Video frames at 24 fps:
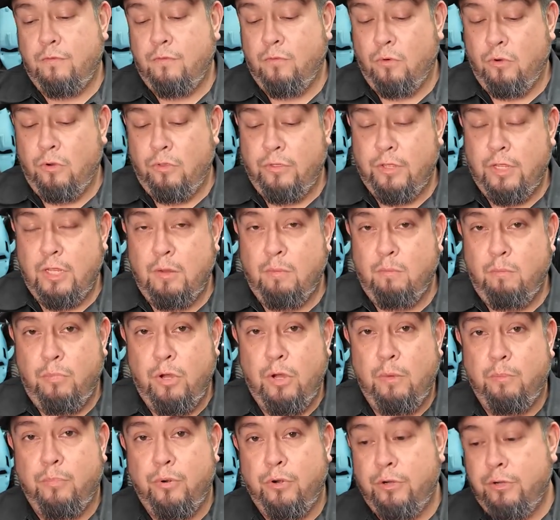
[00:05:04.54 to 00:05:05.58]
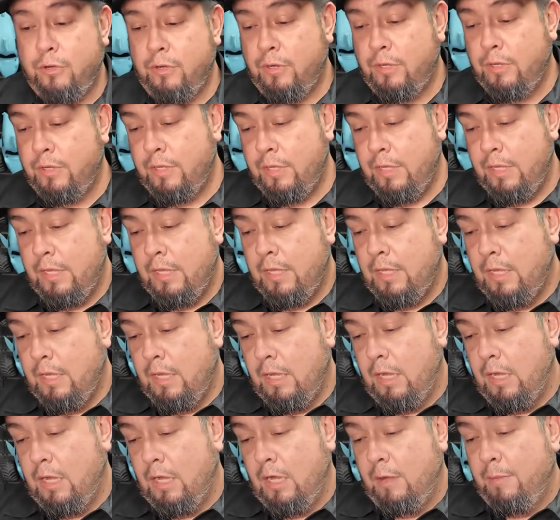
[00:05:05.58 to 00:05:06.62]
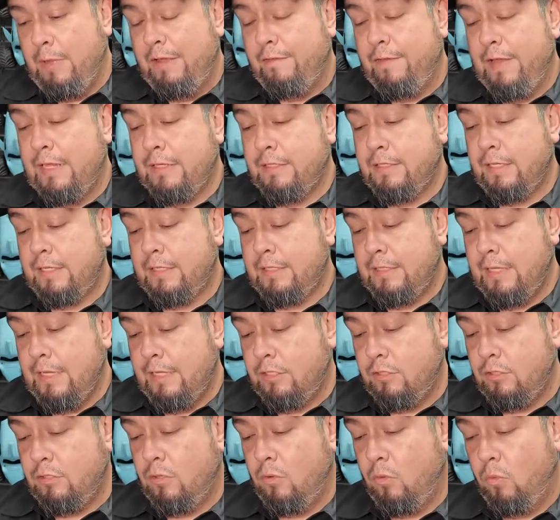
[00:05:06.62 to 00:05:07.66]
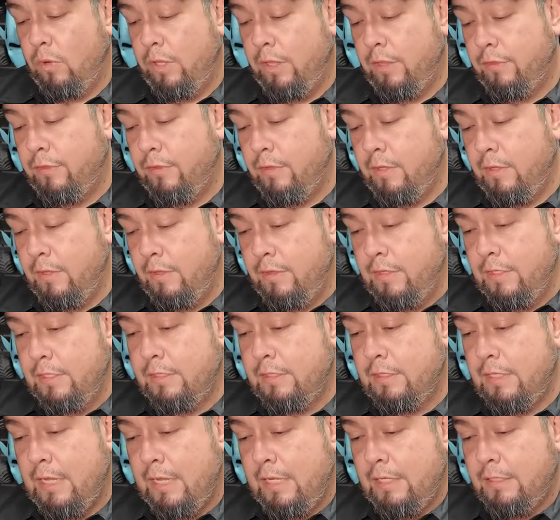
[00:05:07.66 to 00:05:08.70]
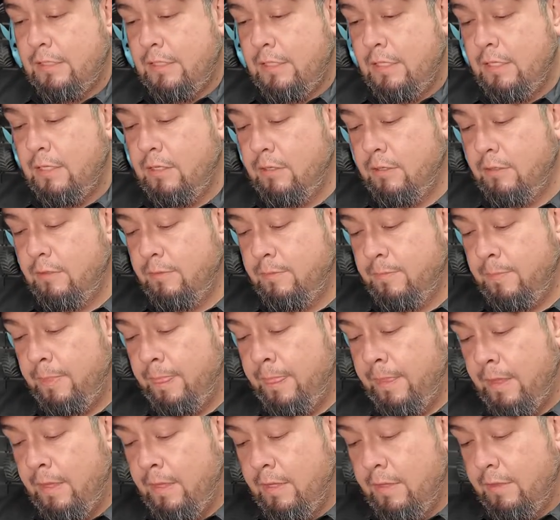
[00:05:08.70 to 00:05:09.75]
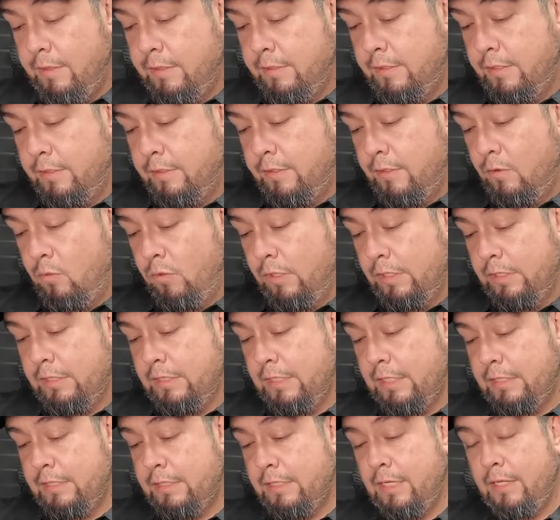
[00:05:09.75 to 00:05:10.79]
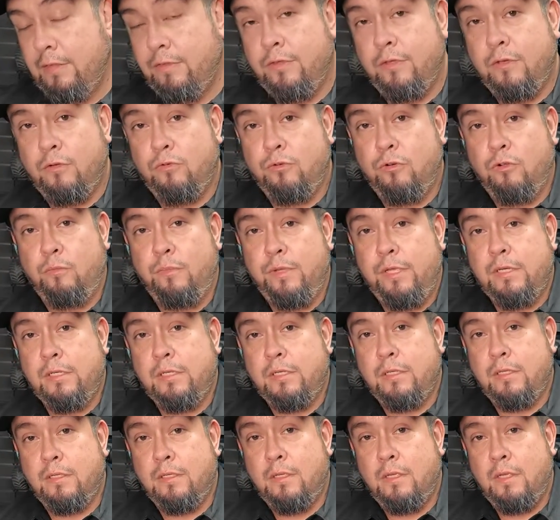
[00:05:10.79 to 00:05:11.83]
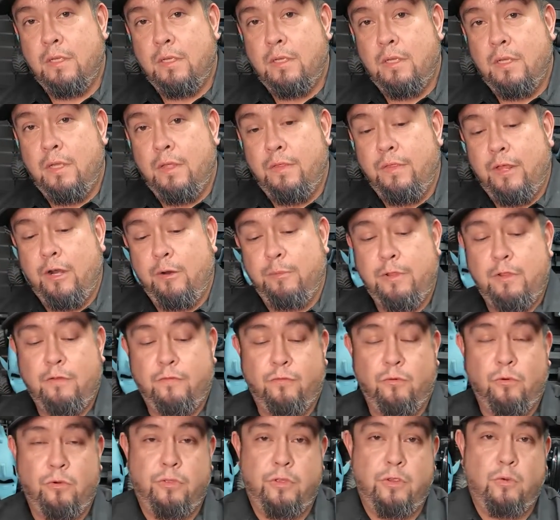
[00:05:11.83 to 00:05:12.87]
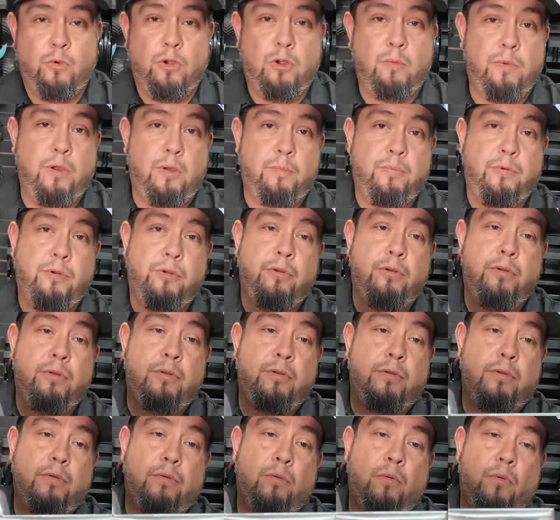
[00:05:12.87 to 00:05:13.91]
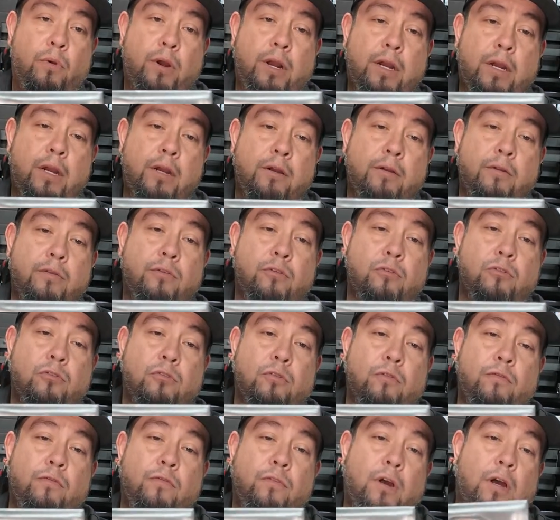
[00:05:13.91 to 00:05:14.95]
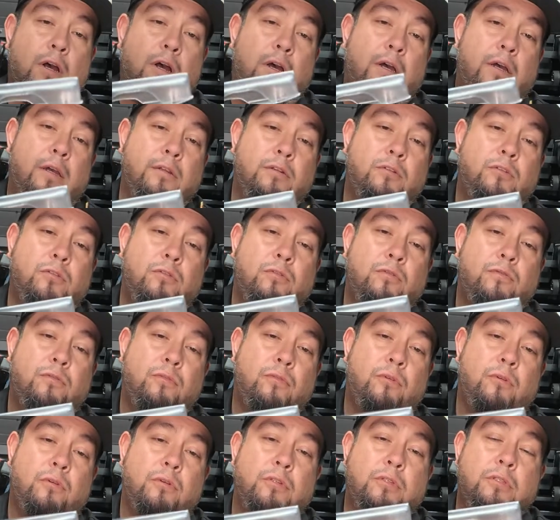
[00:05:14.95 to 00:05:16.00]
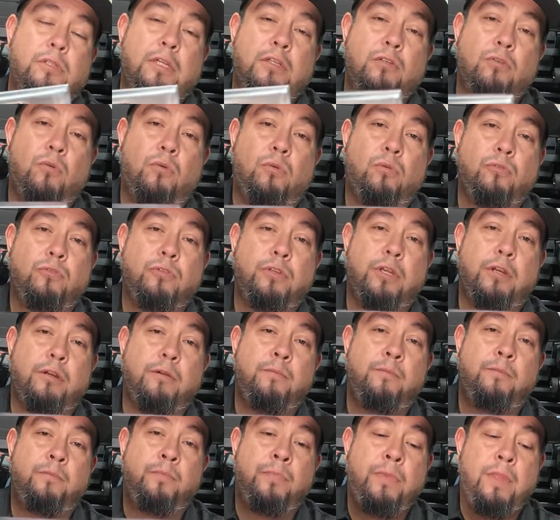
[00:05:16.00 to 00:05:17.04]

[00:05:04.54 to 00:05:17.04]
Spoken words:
for the bumper, I've had success with this size here. This is the 1/16 drill bit. That'll be for the rear bumper right here, those 2, 4, 6 holes there.